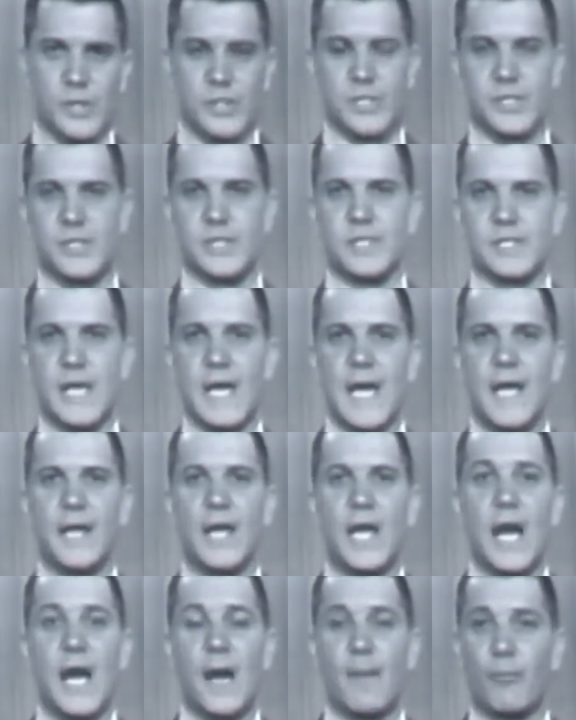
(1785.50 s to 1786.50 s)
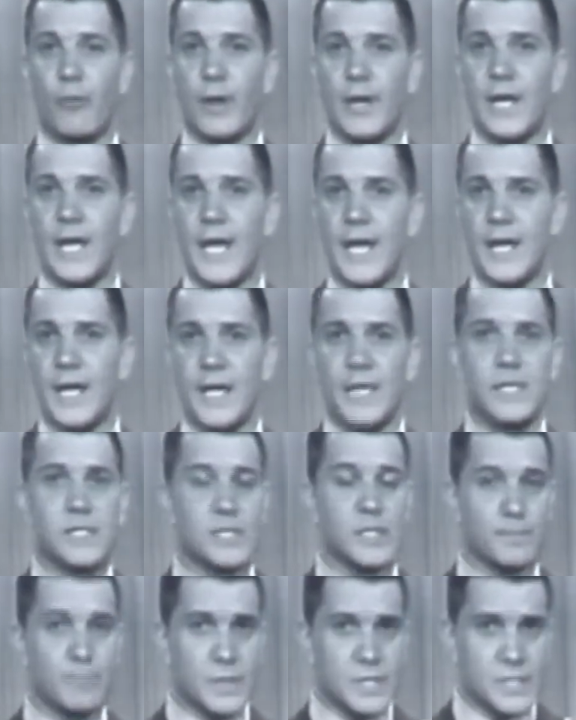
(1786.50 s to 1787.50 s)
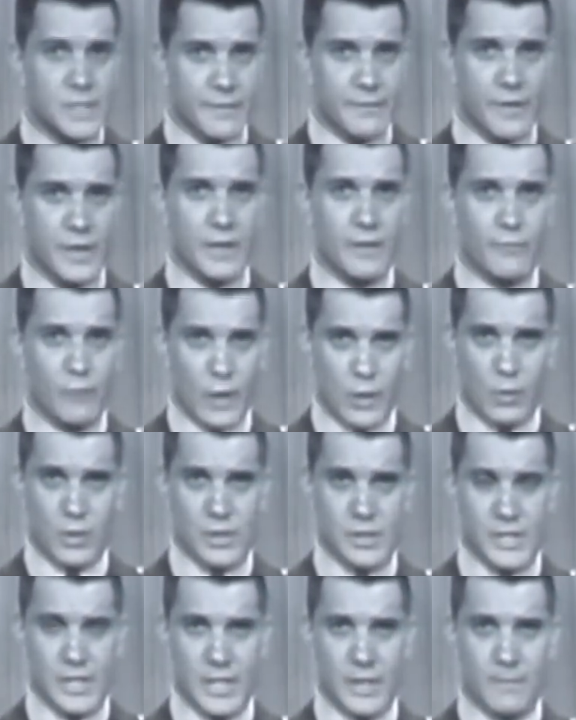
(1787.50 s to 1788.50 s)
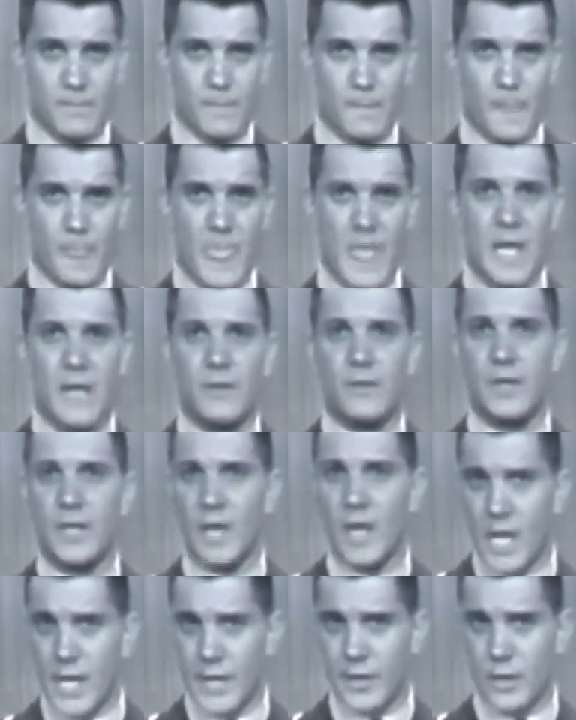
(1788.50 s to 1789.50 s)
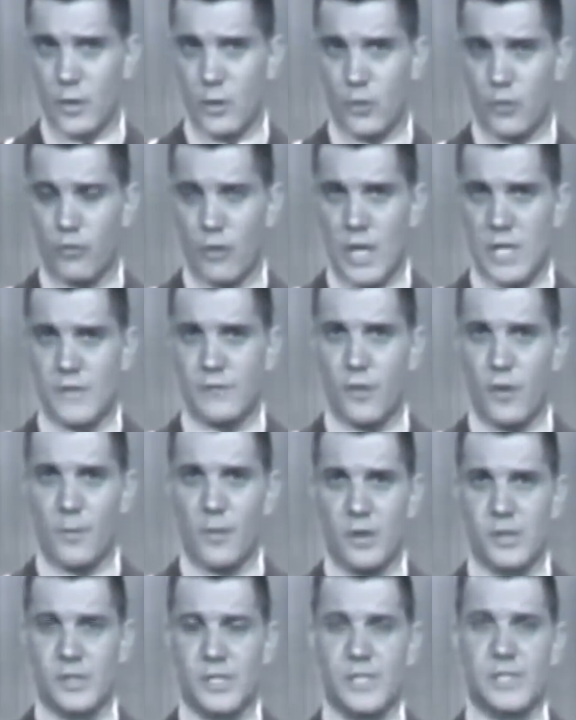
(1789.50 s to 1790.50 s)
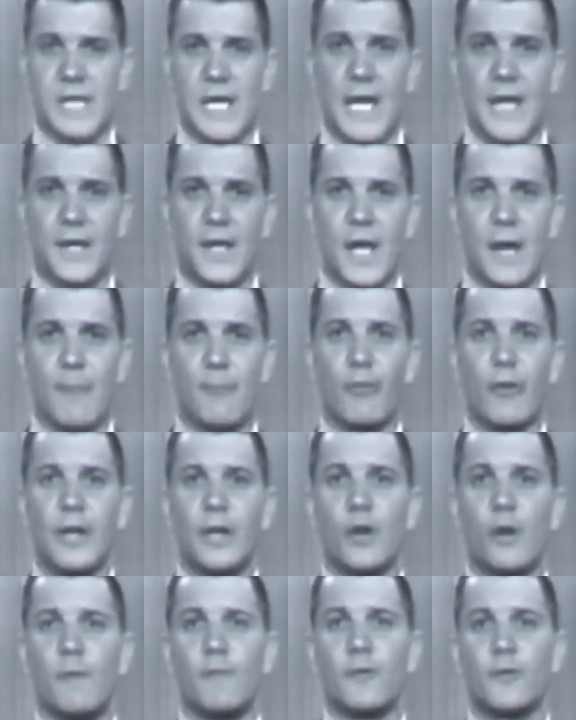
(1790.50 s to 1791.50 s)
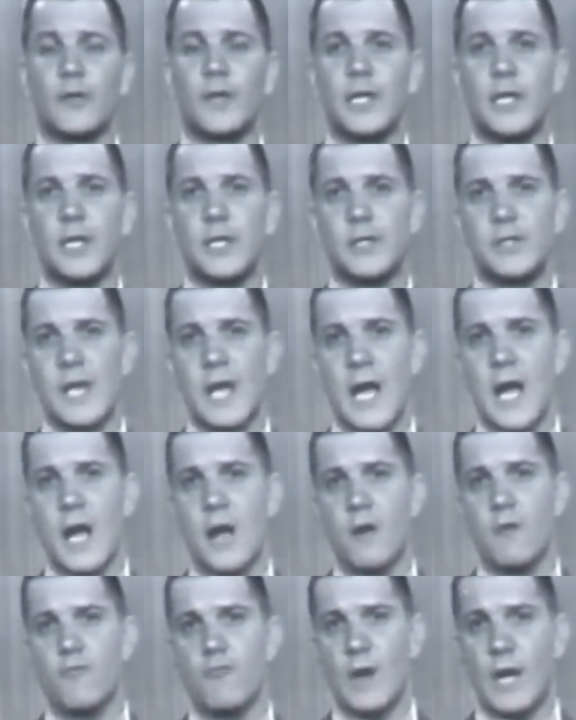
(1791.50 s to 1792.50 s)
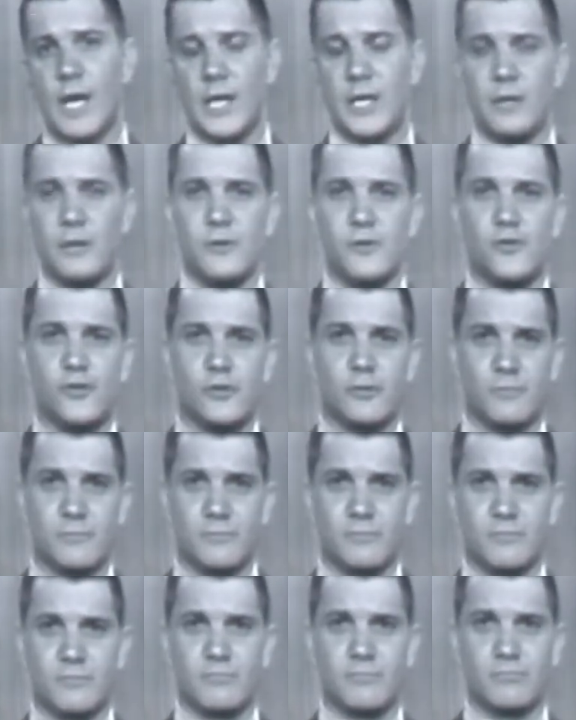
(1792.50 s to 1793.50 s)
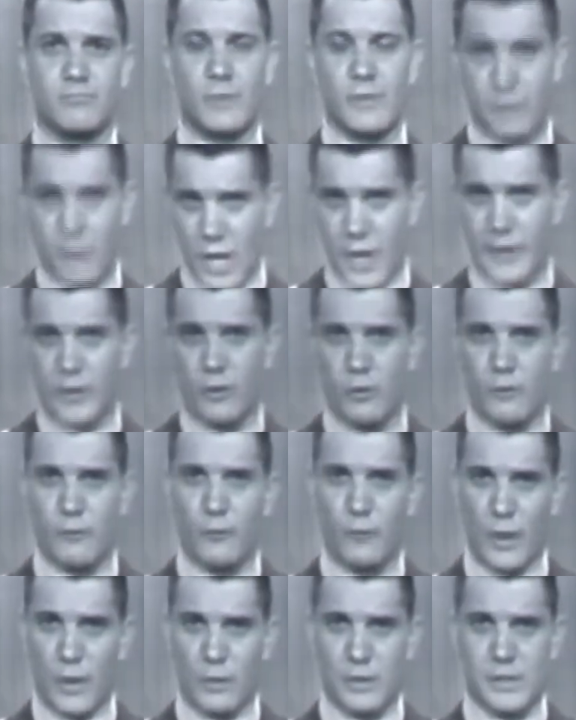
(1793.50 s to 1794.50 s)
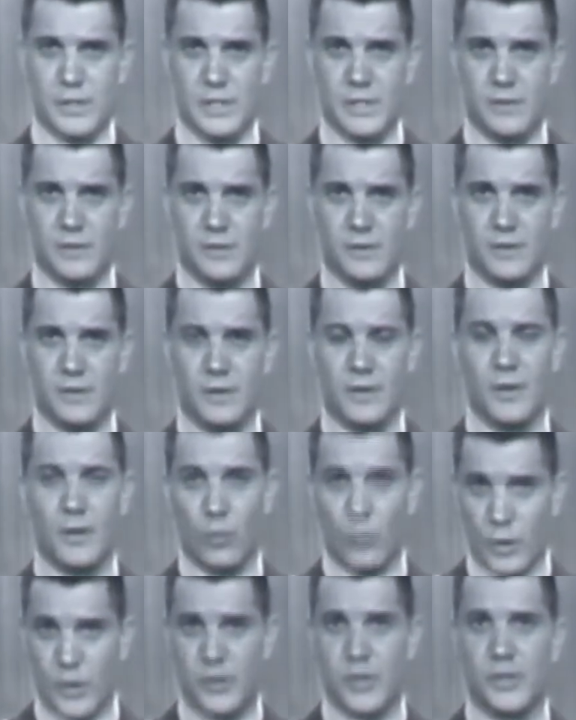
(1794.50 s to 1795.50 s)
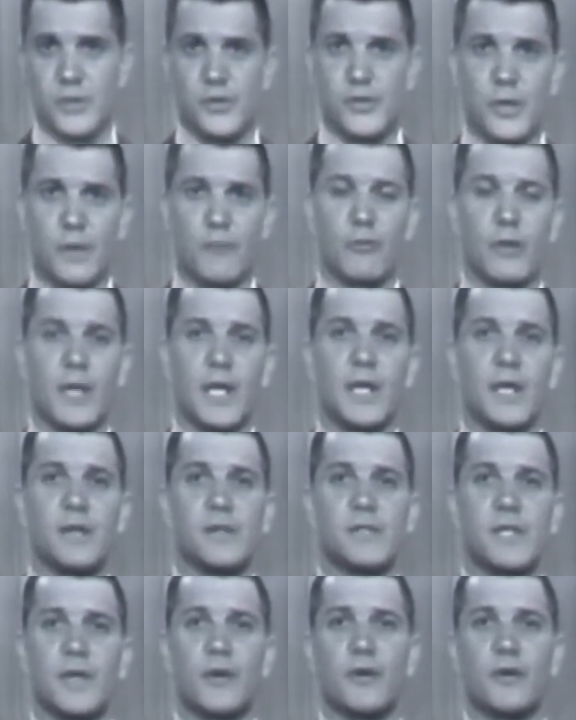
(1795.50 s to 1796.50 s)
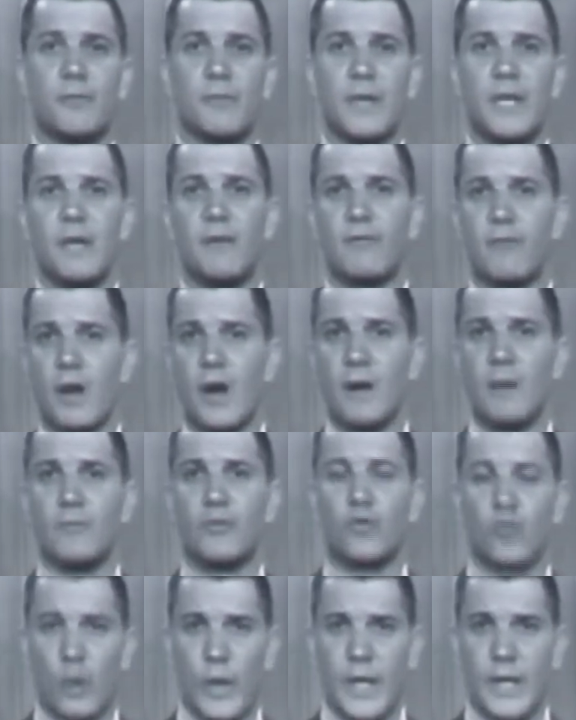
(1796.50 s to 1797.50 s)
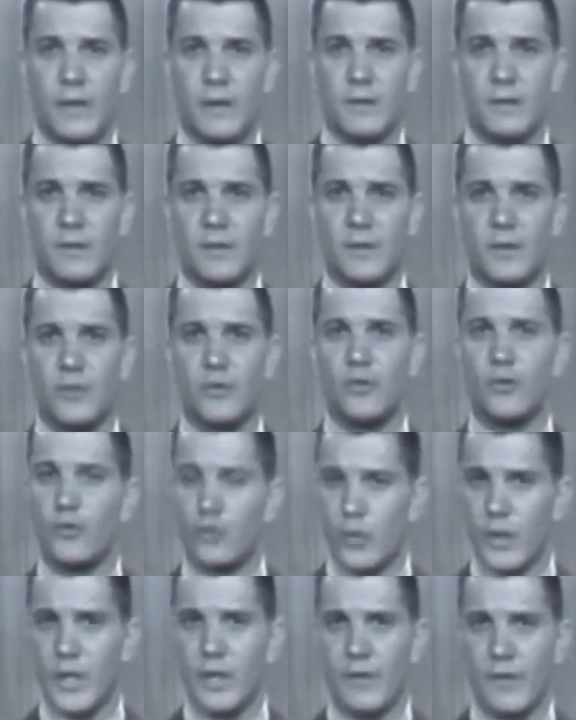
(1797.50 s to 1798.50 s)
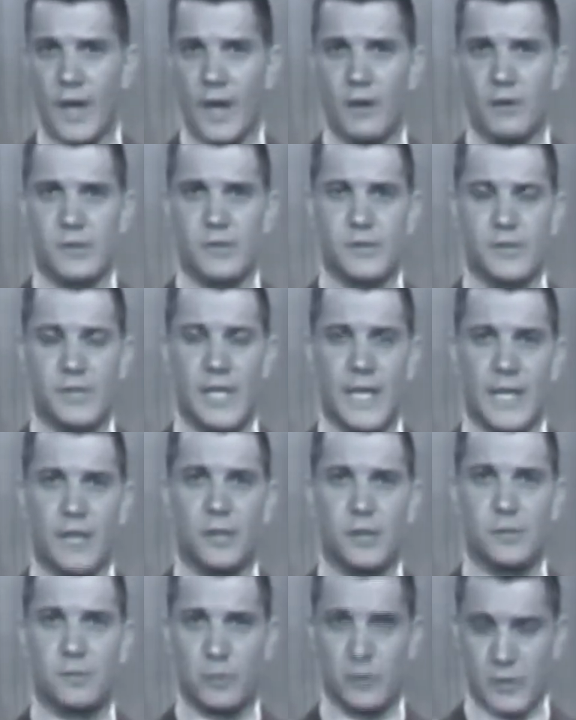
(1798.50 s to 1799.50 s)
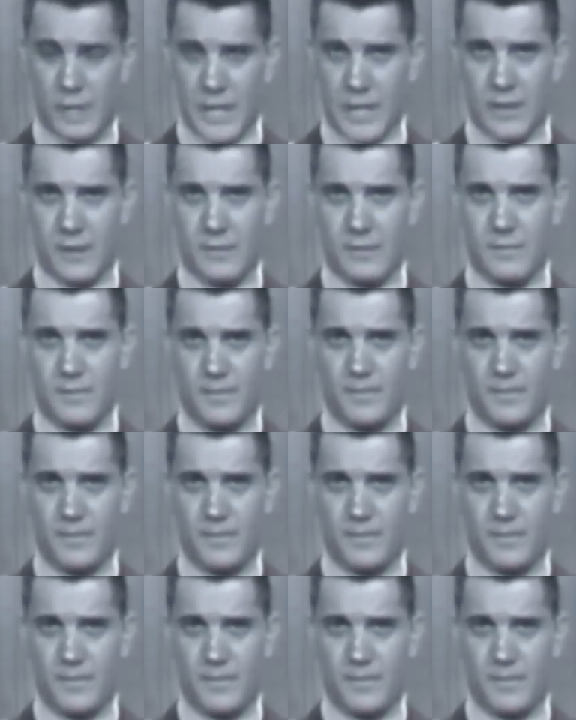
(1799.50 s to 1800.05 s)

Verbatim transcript: which is designed to operate at a specific frequency, The audio transformer is designed to operate over the entire range of audio frequencies, which is generally considered to be from 20 to 20,000 cycles per second.